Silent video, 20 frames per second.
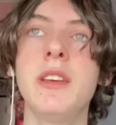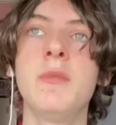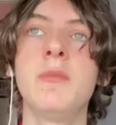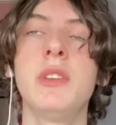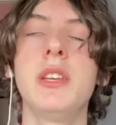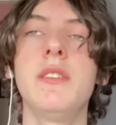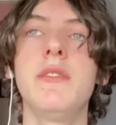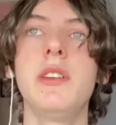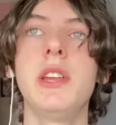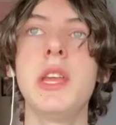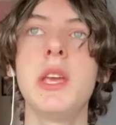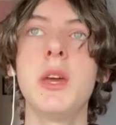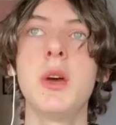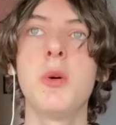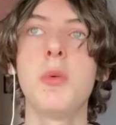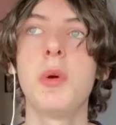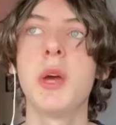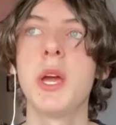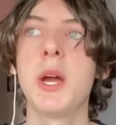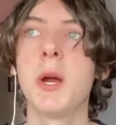a video
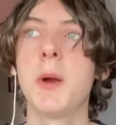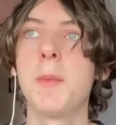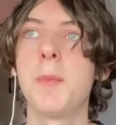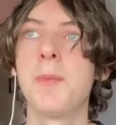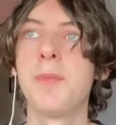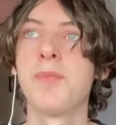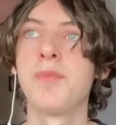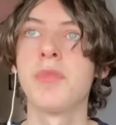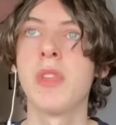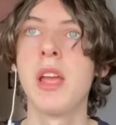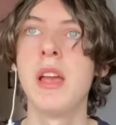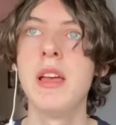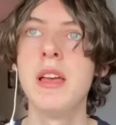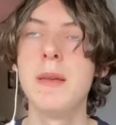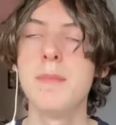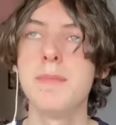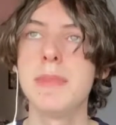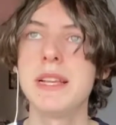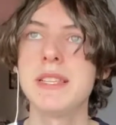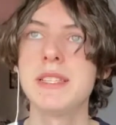where
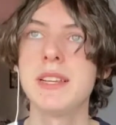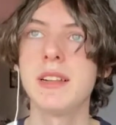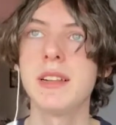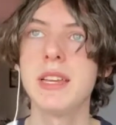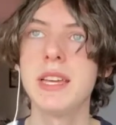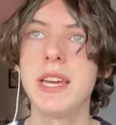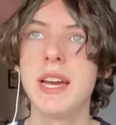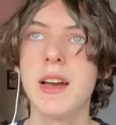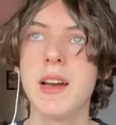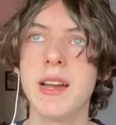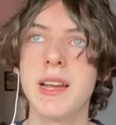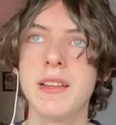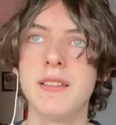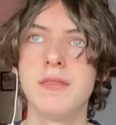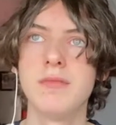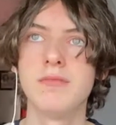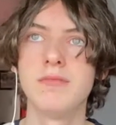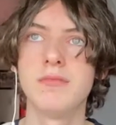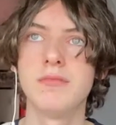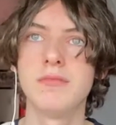basically I'm
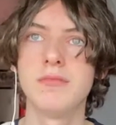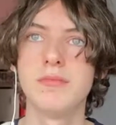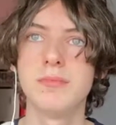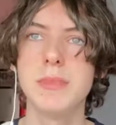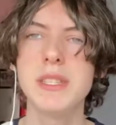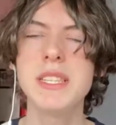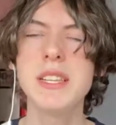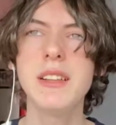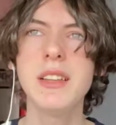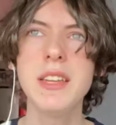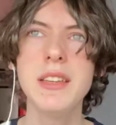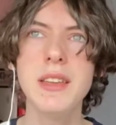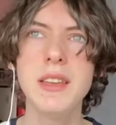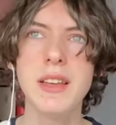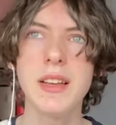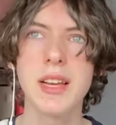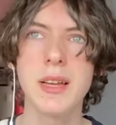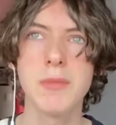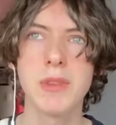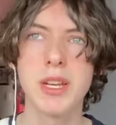
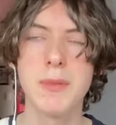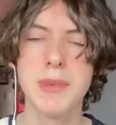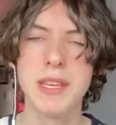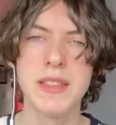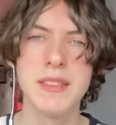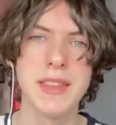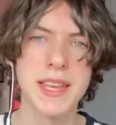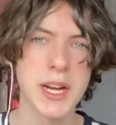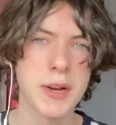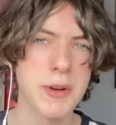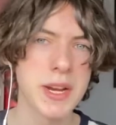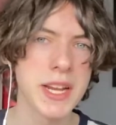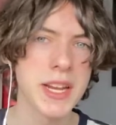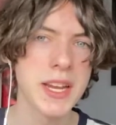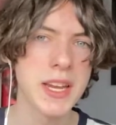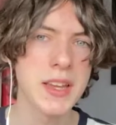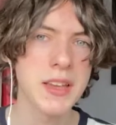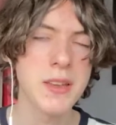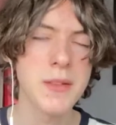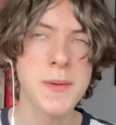gonna be
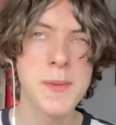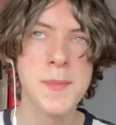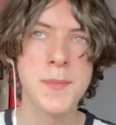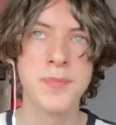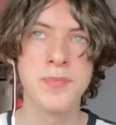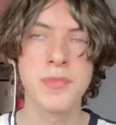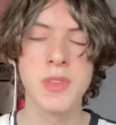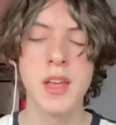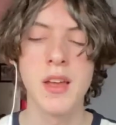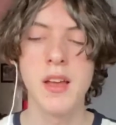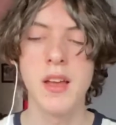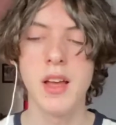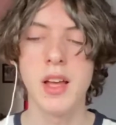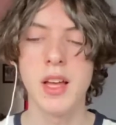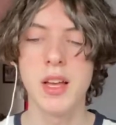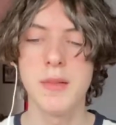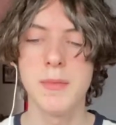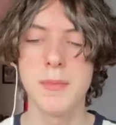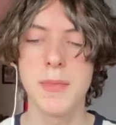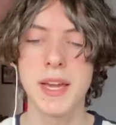narrating
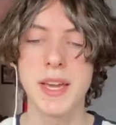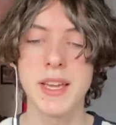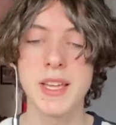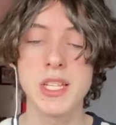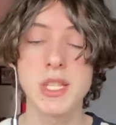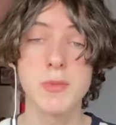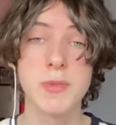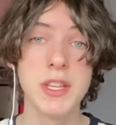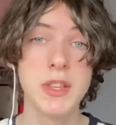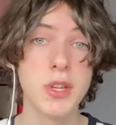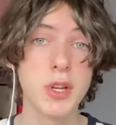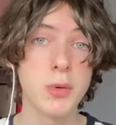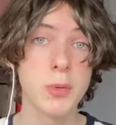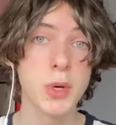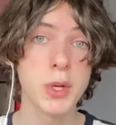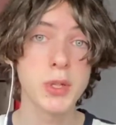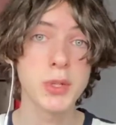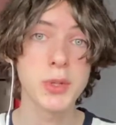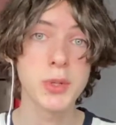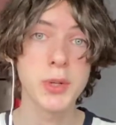my Sweetener
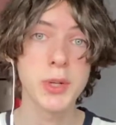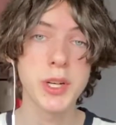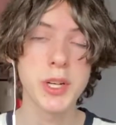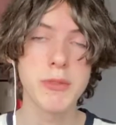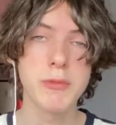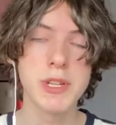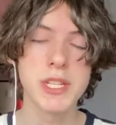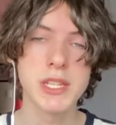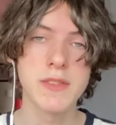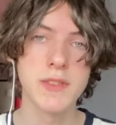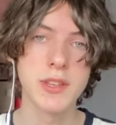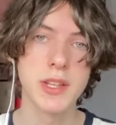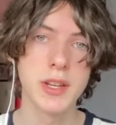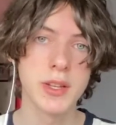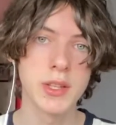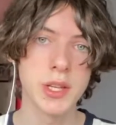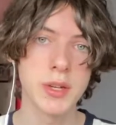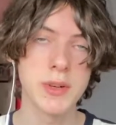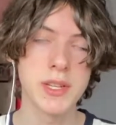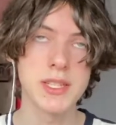World Tour, which if you don't
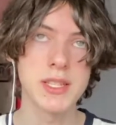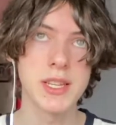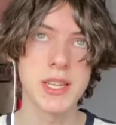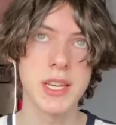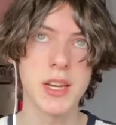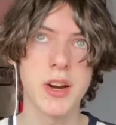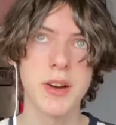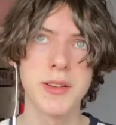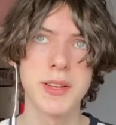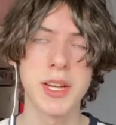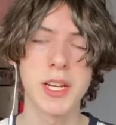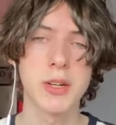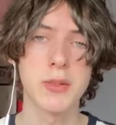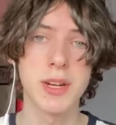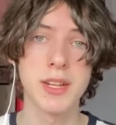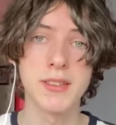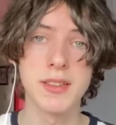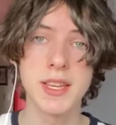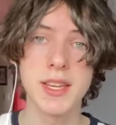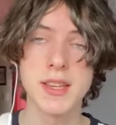know, it's like Ariana
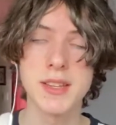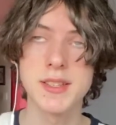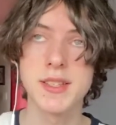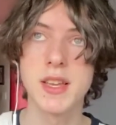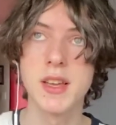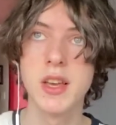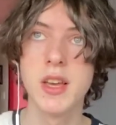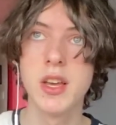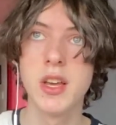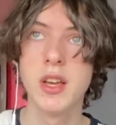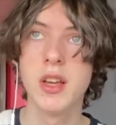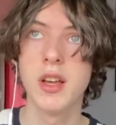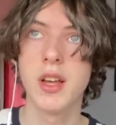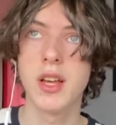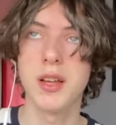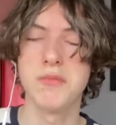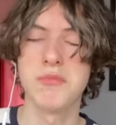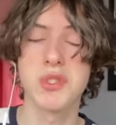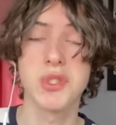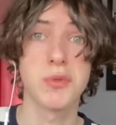Grande's
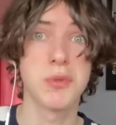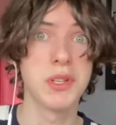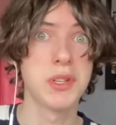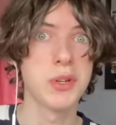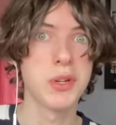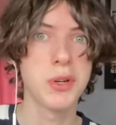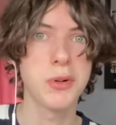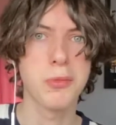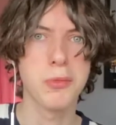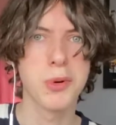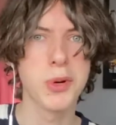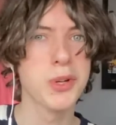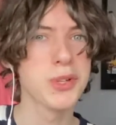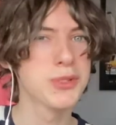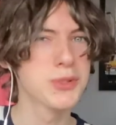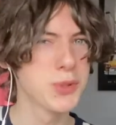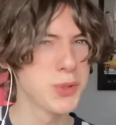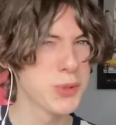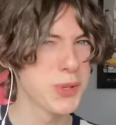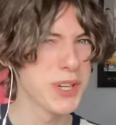Sweetener World
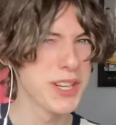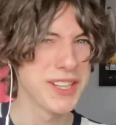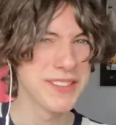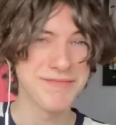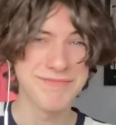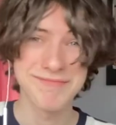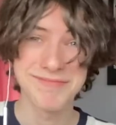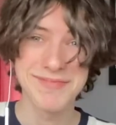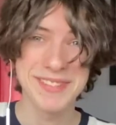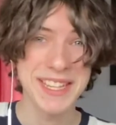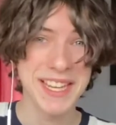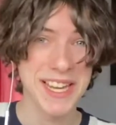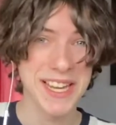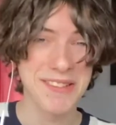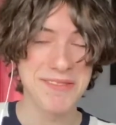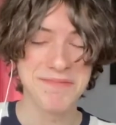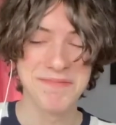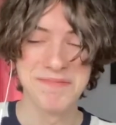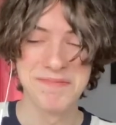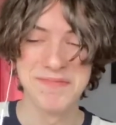Tour. Yeah,
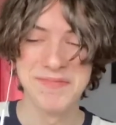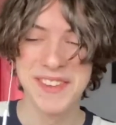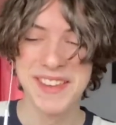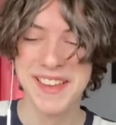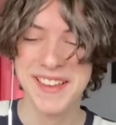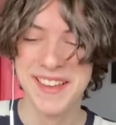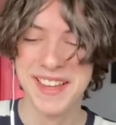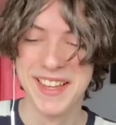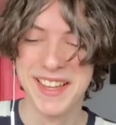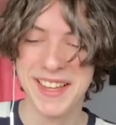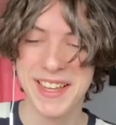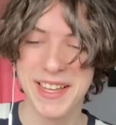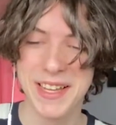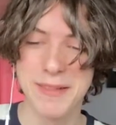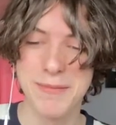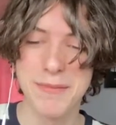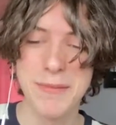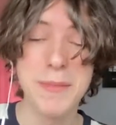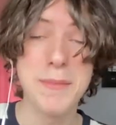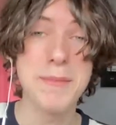
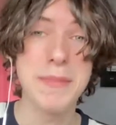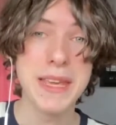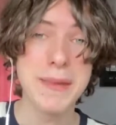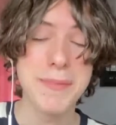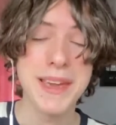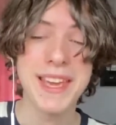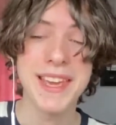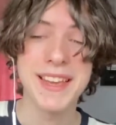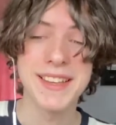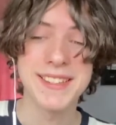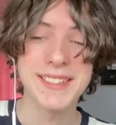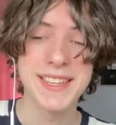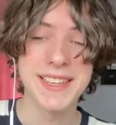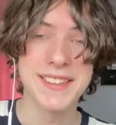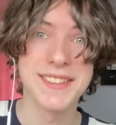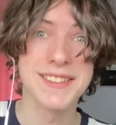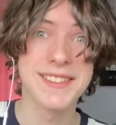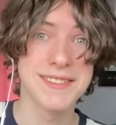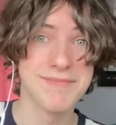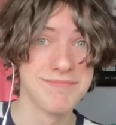me making
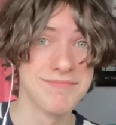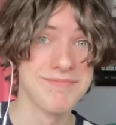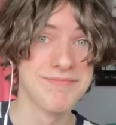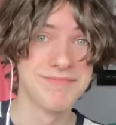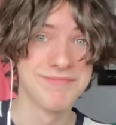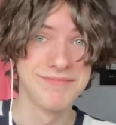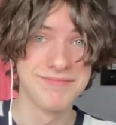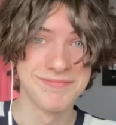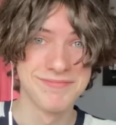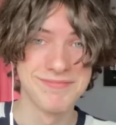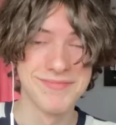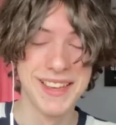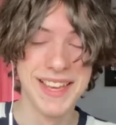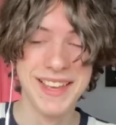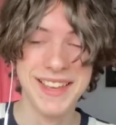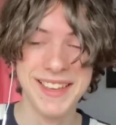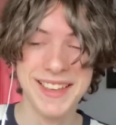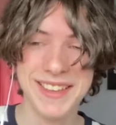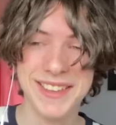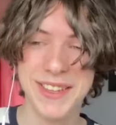sense.
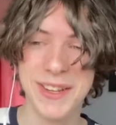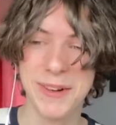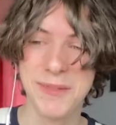No,